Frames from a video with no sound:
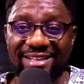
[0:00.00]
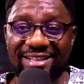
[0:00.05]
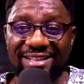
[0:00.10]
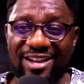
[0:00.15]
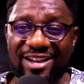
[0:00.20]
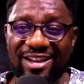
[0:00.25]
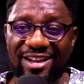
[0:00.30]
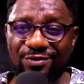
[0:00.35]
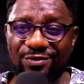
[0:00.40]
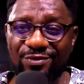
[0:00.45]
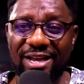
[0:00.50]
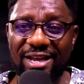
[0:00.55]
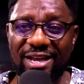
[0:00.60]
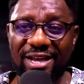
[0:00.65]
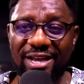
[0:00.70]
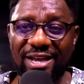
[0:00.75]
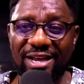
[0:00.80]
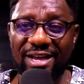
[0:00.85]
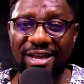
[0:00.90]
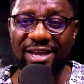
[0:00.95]
life.
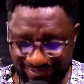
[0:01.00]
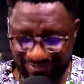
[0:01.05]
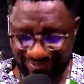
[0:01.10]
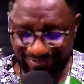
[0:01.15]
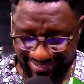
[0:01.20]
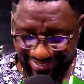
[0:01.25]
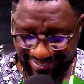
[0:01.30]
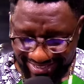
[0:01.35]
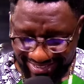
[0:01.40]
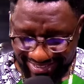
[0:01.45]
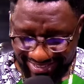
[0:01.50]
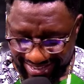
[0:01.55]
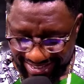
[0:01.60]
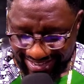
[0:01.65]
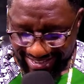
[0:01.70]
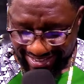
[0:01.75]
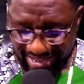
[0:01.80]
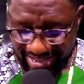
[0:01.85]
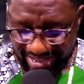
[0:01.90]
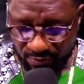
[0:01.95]
I hope you
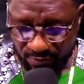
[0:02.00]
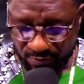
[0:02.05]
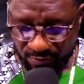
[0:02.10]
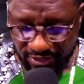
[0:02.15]
enjoyed your